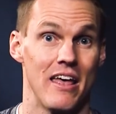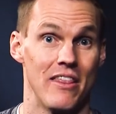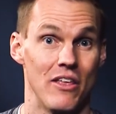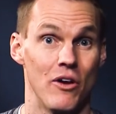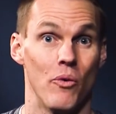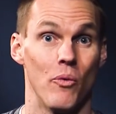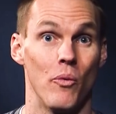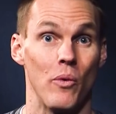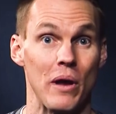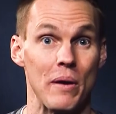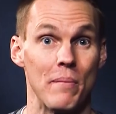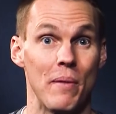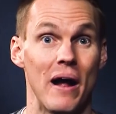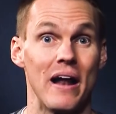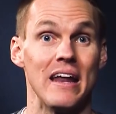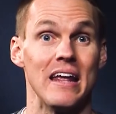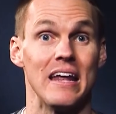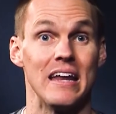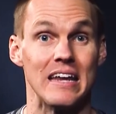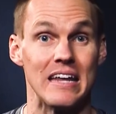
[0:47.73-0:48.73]
that we
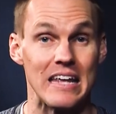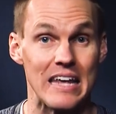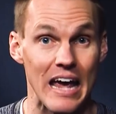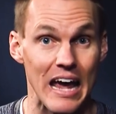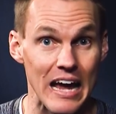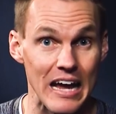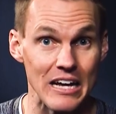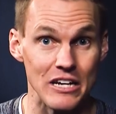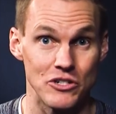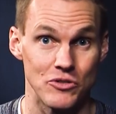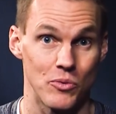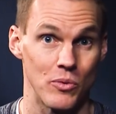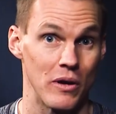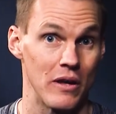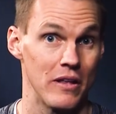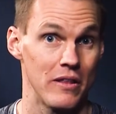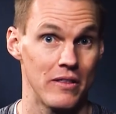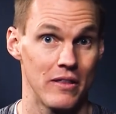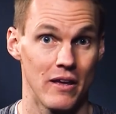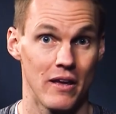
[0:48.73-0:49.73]
might engage
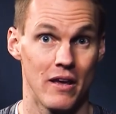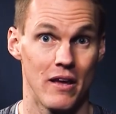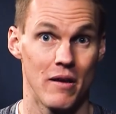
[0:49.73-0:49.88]
with